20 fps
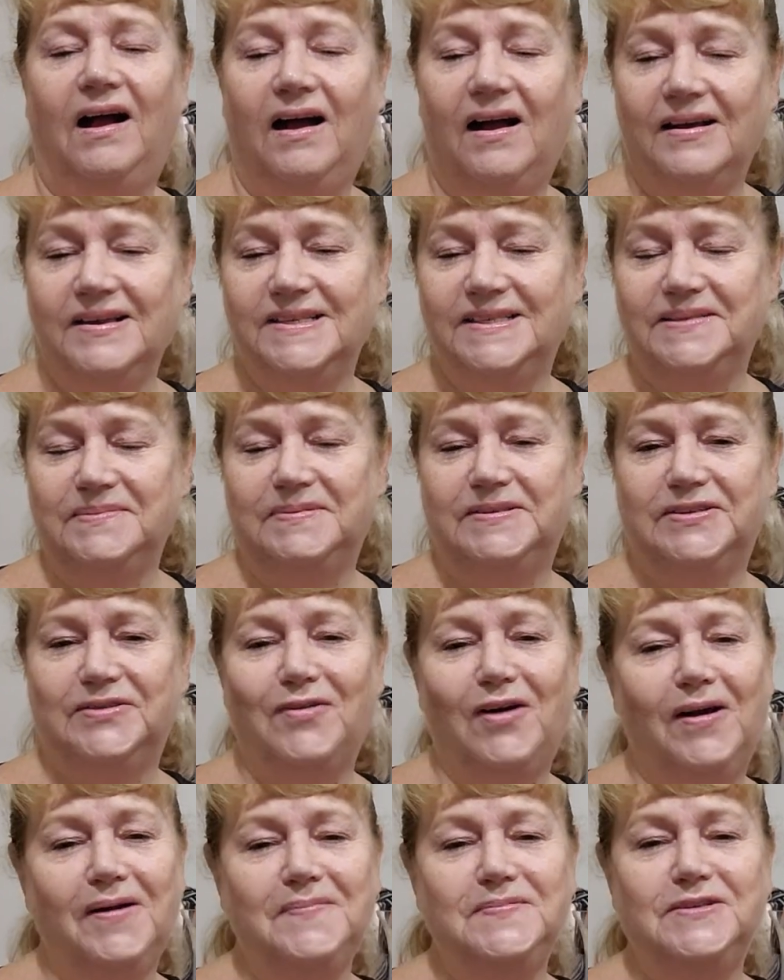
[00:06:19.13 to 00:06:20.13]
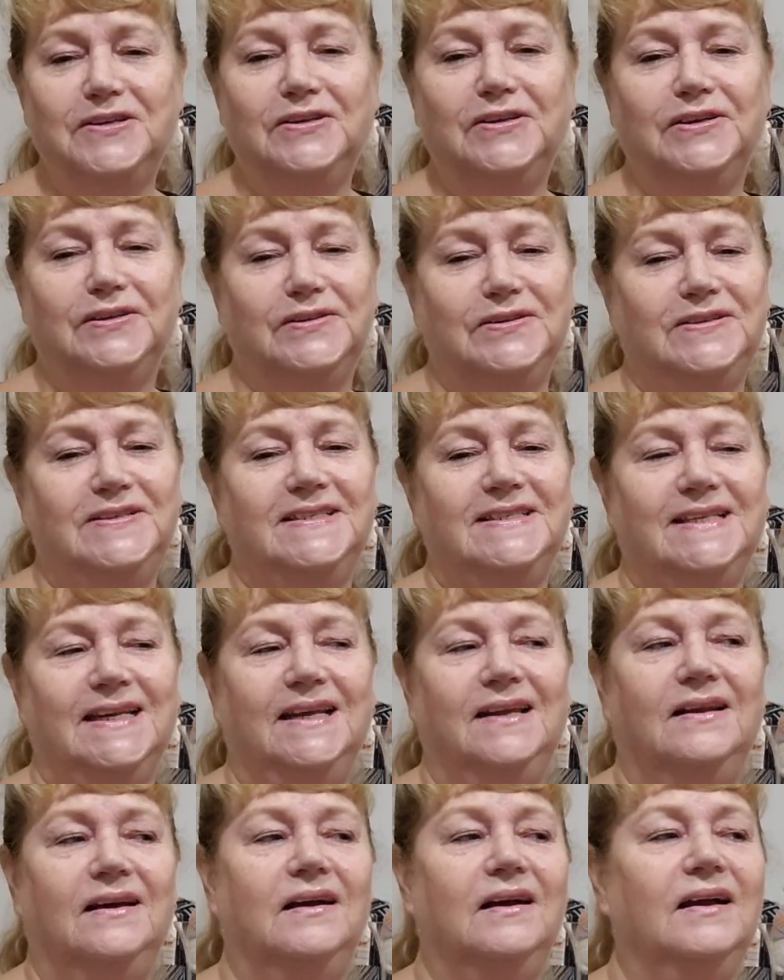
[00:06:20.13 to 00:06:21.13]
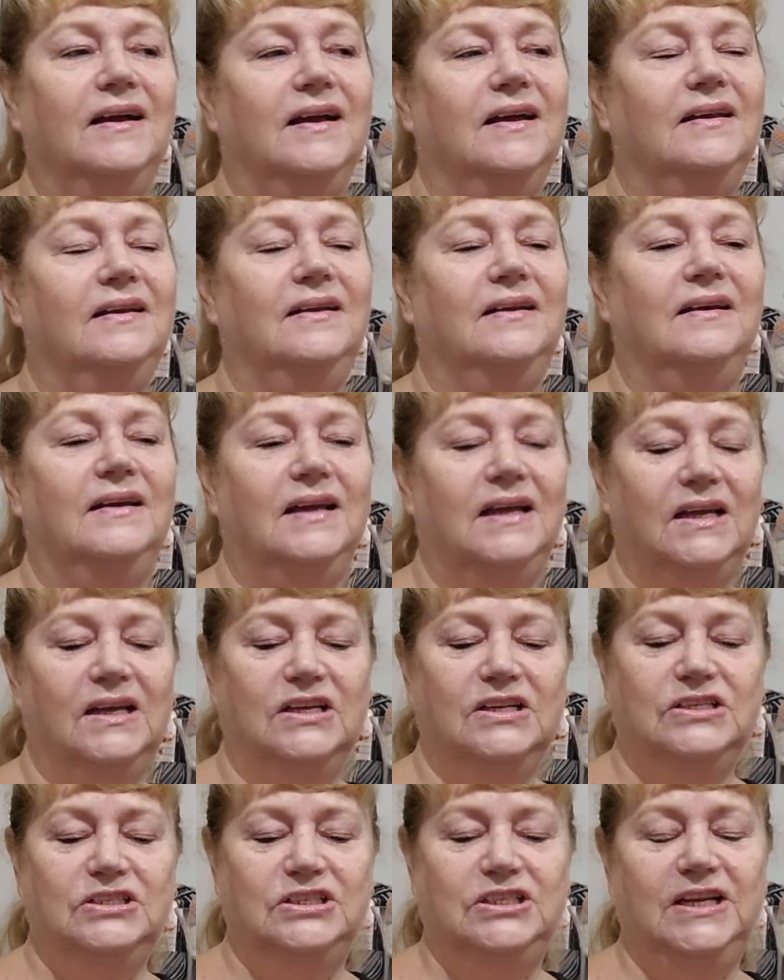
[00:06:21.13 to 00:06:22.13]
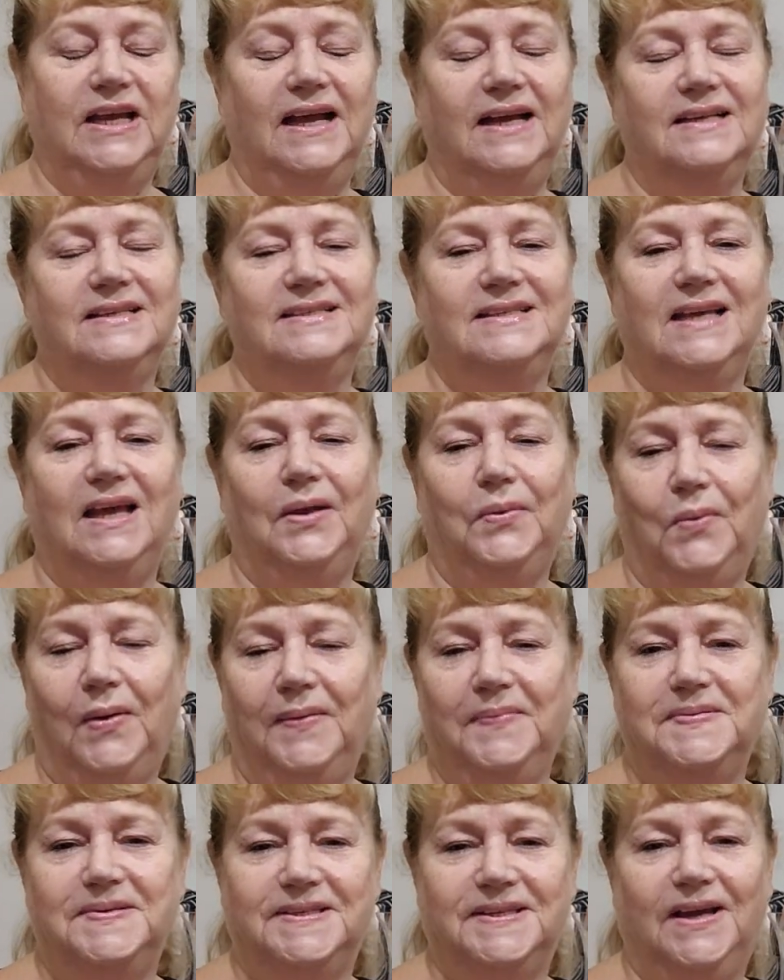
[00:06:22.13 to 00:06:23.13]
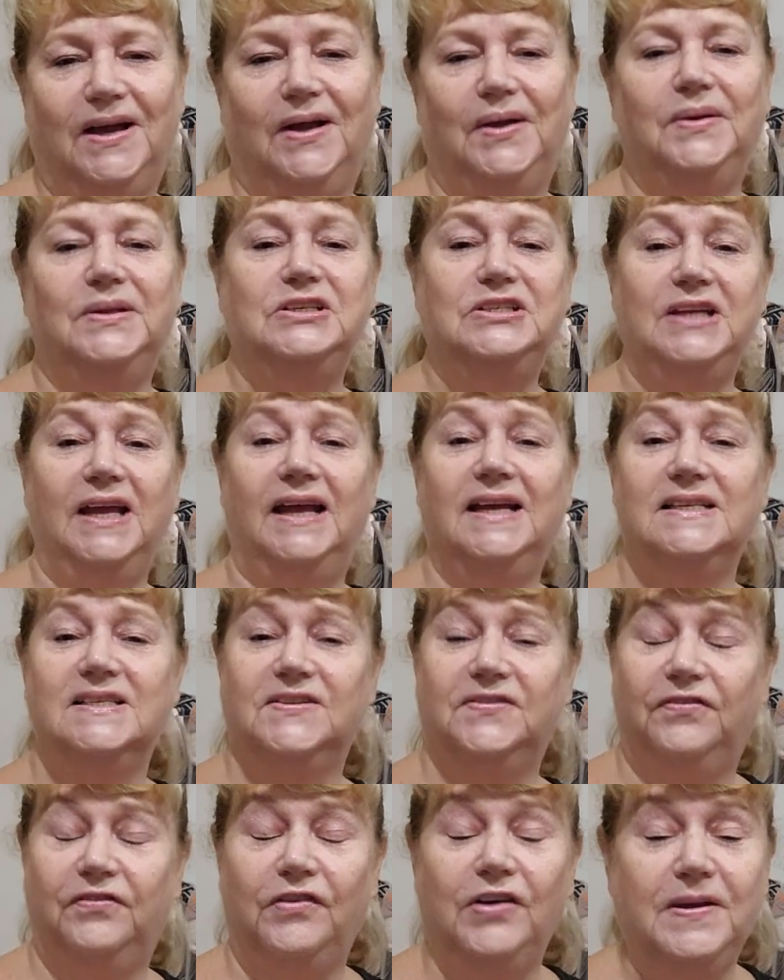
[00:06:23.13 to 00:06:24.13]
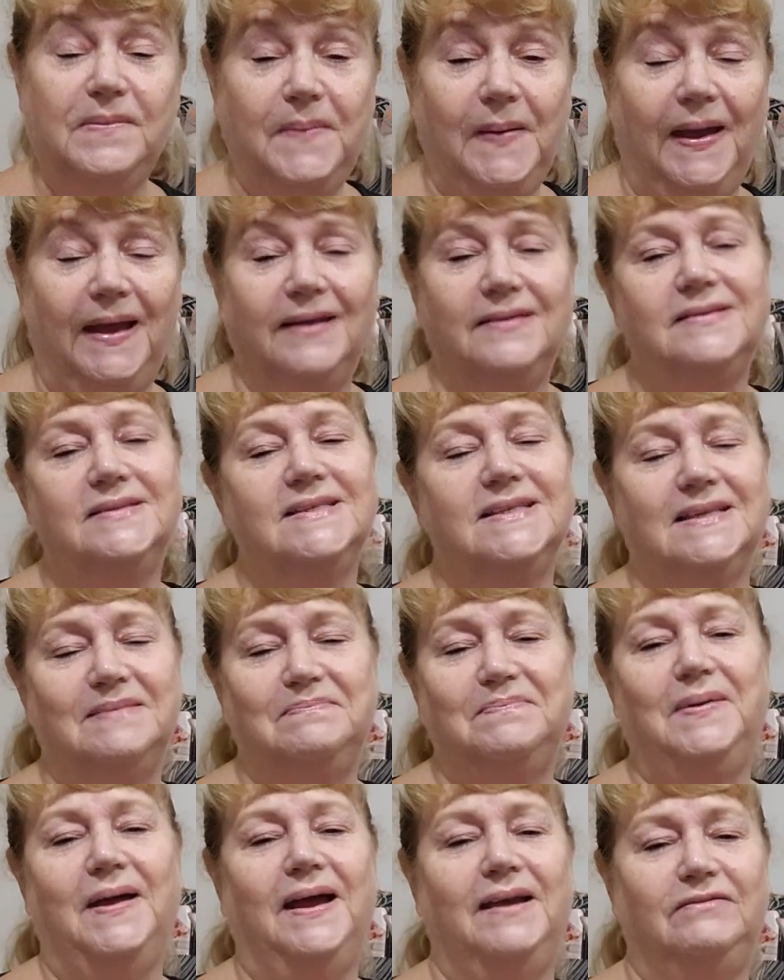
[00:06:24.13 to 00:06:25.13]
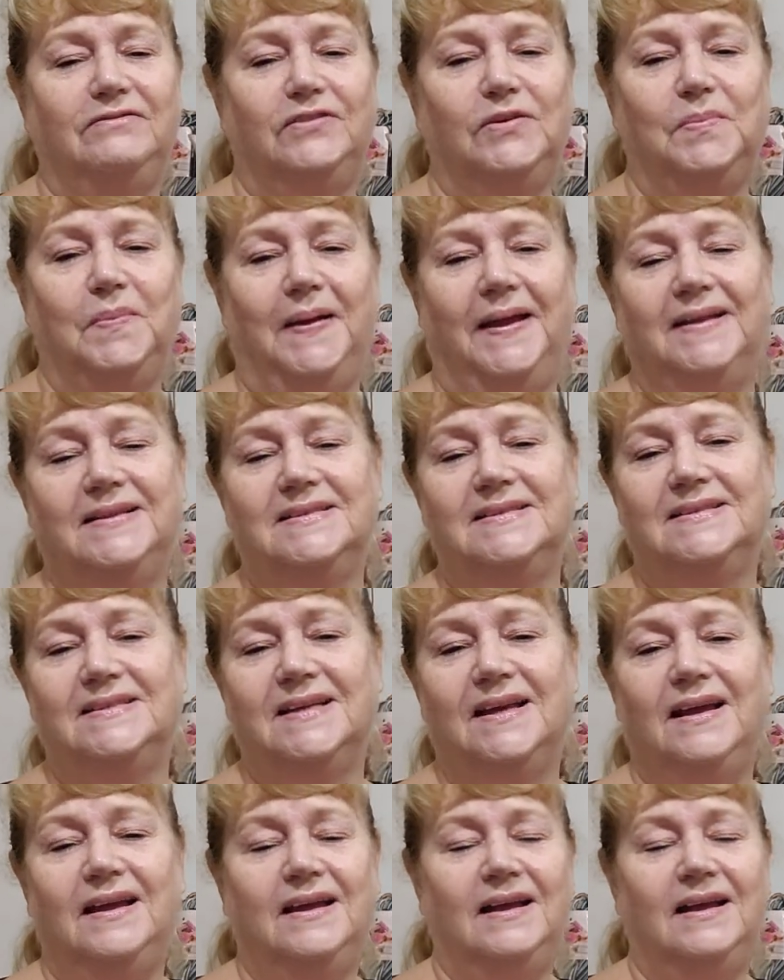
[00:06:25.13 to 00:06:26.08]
I subscribed to her newsletter, and she has a website. She has free patterns and paid for patterns.